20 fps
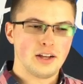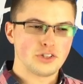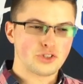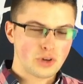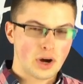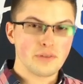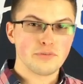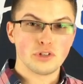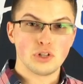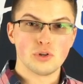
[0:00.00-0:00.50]

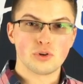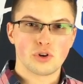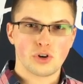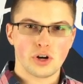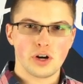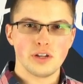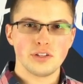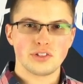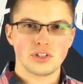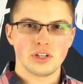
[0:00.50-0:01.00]
driving you
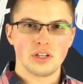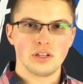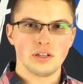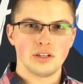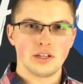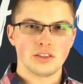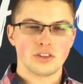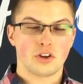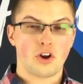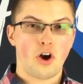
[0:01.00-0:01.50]

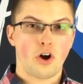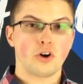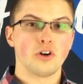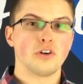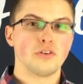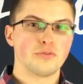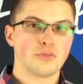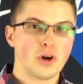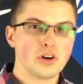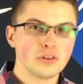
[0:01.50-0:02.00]
crazy in the car
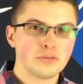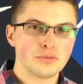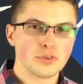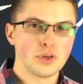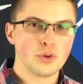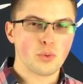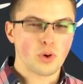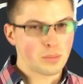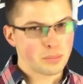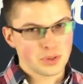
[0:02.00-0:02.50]
in front of
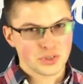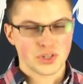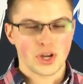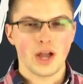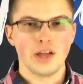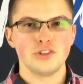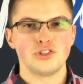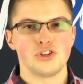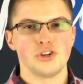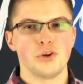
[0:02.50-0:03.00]
you or
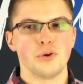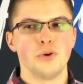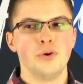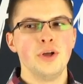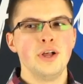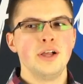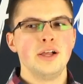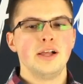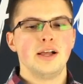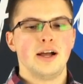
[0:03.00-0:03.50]
beside you,
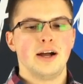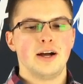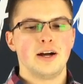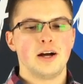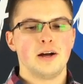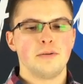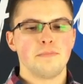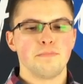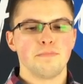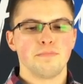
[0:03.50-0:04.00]

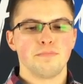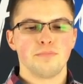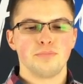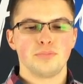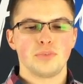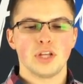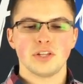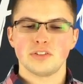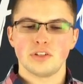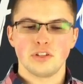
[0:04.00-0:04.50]

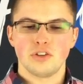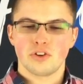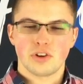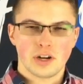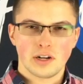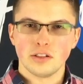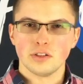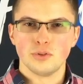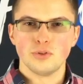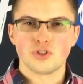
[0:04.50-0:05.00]
you're
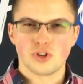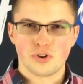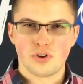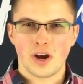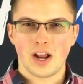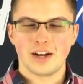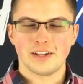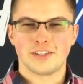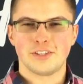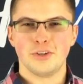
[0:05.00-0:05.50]
going to lose your
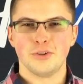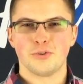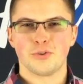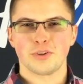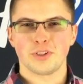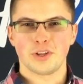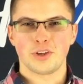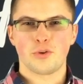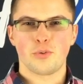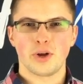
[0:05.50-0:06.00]
gratitude
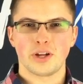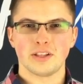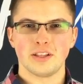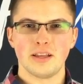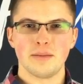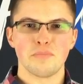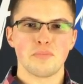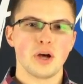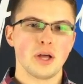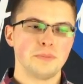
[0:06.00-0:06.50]
really
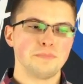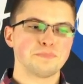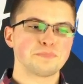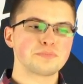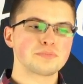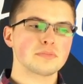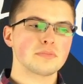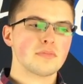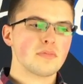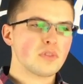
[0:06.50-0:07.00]
quickly. But
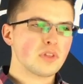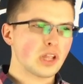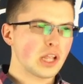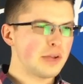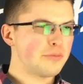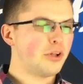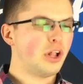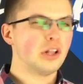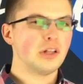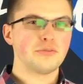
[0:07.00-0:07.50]

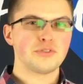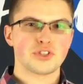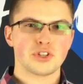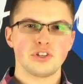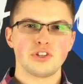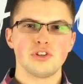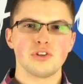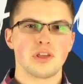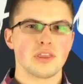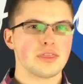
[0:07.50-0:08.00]
if all of a
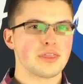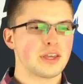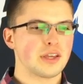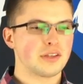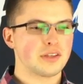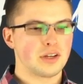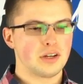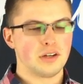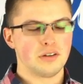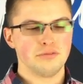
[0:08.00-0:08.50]
sudden you can
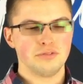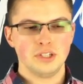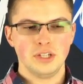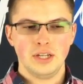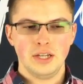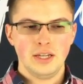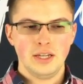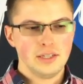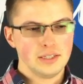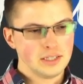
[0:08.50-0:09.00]
think of,
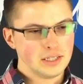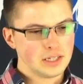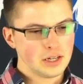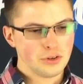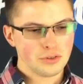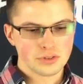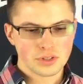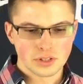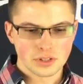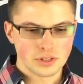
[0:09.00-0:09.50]

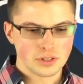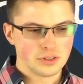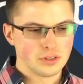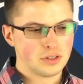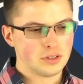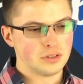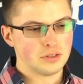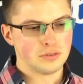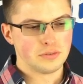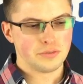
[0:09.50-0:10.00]

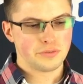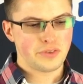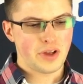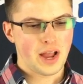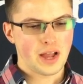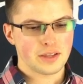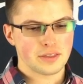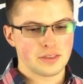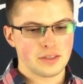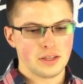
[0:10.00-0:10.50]
the
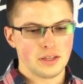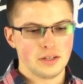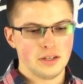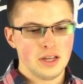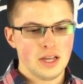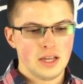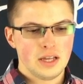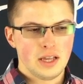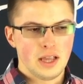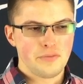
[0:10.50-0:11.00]
fact that
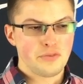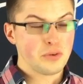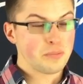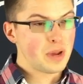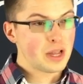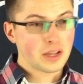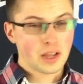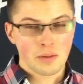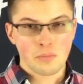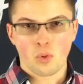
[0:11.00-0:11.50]
if you're
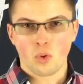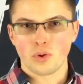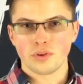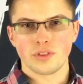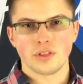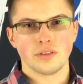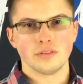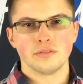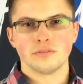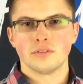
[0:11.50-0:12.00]
making more
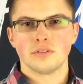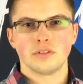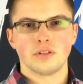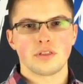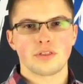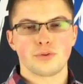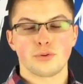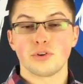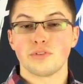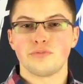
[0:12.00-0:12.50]
than
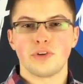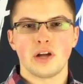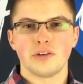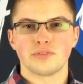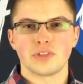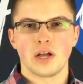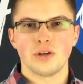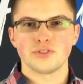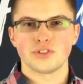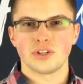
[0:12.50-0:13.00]

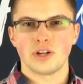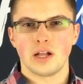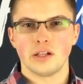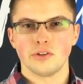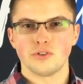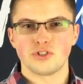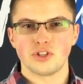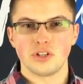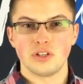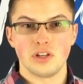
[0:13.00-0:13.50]

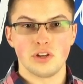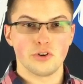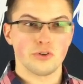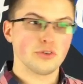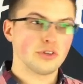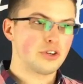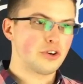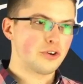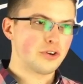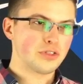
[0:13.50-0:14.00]
$35,000 a
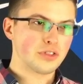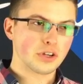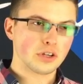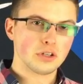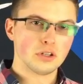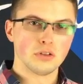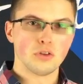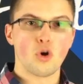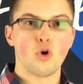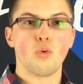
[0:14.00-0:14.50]
year, you're in the
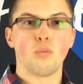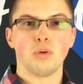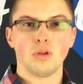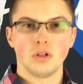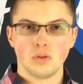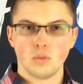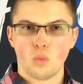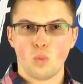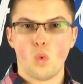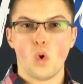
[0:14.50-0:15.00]

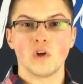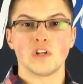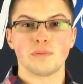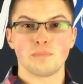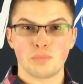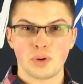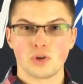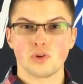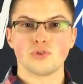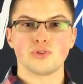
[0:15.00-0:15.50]
global
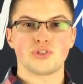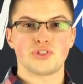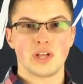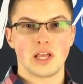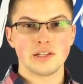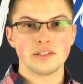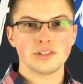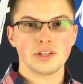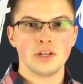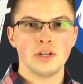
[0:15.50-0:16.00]

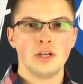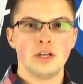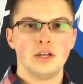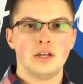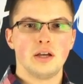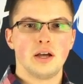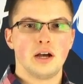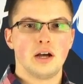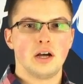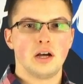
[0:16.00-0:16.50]
1%
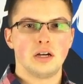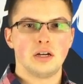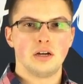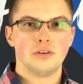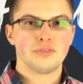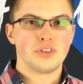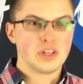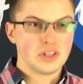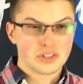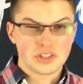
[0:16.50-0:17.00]

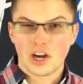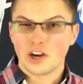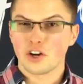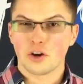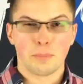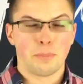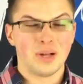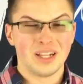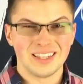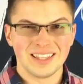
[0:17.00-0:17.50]
of the
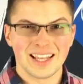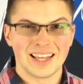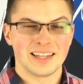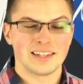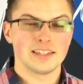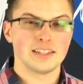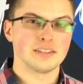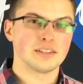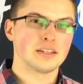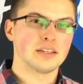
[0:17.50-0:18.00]
entire
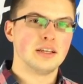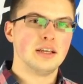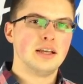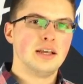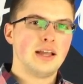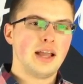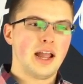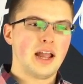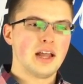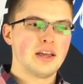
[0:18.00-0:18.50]
planet,
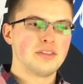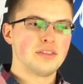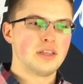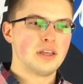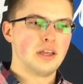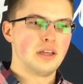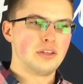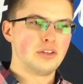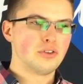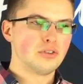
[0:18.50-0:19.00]
and
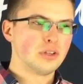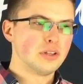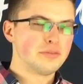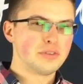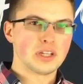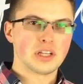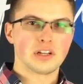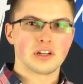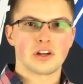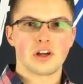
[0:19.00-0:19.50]
that you're
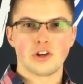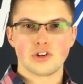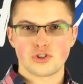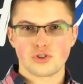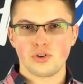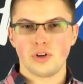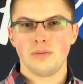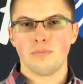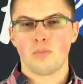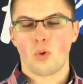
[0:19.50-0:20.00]
living in a
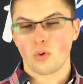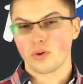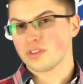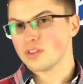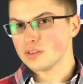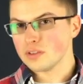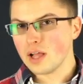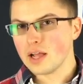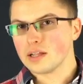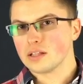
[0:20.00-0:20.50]
country more
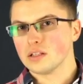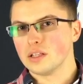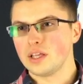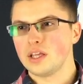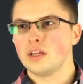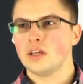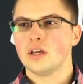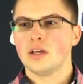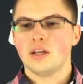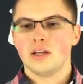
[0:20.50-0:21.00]
than
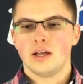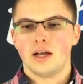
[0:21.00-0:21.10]
likely